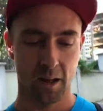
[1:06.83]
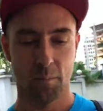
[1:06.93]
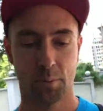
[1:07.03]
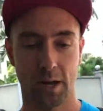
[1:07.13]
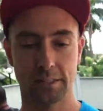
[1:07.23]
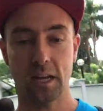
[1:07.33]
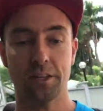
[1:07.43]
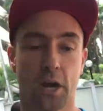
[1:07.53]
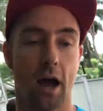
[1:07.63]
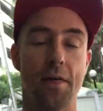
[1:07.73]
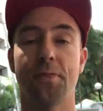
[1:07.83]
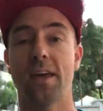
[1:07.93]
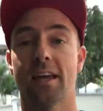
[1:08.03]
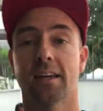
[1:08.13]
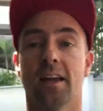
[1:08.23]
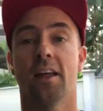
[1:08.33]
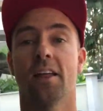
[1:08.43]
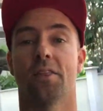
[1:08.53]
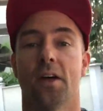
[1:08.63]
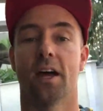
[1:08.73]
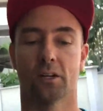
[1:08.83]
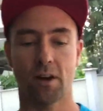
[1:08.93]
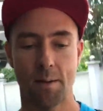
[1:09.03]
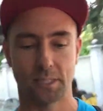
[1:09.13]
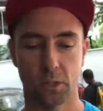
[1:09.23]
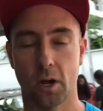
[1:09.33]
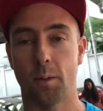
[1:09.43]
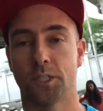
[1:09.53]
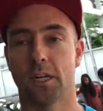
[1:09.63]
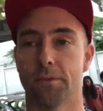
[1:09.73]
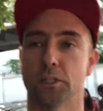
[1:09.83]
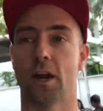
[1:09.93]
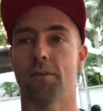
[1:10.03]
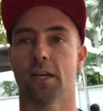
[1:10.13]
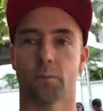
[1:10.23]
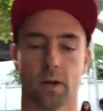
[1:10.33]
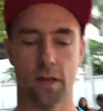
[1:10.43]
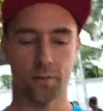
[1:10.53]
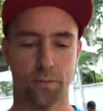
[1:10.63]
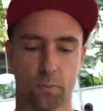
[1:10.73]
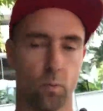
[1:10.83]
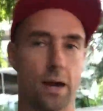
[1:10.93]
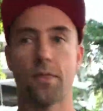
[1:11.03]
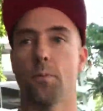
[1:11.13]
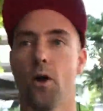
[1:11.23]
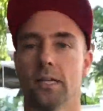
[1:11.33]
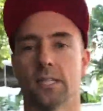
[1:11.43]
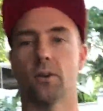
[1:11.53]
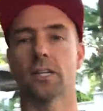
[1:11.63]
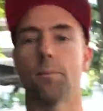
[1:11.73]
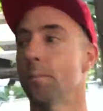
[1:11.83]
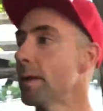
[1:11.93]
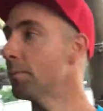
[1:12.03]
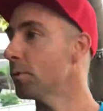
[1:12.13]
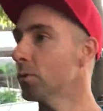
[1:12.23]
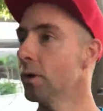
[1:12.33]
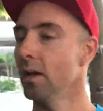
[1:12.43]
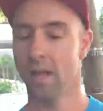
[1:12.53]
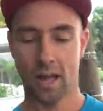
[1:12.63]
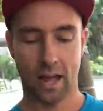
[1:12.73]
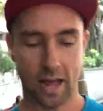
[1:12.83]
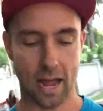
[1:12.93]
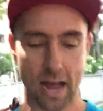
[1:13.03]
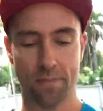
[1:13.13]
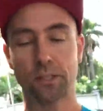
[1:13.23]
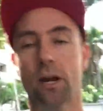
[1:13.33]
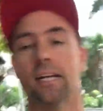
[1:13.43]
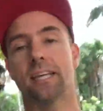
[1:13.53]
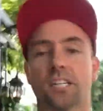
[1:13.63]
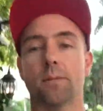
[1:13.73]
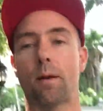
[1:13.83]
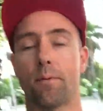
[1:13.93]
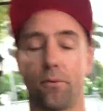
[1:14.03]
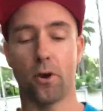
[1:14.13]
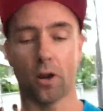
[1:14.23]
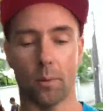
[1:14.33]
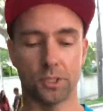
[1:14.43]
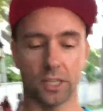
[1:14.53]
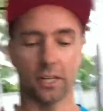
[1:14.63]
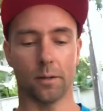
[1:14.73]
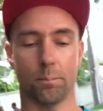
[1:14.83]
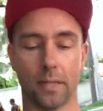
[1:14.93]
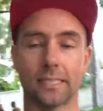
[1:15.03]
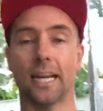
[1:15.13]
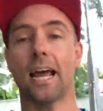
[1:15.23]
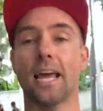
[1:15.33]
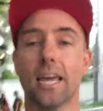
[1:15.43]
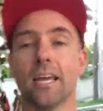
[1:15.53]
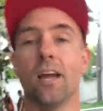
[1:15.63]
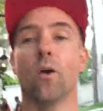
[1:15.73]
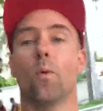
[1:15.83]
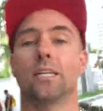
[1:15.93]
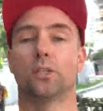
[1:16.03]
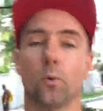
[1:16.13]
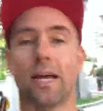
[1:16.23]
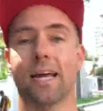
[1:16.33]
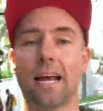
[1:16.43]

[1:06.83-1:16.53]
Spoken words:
But I think the Grab is a good option if you're traveling with another person or a couple of people. And the train is actually my preferred option, but today we're doing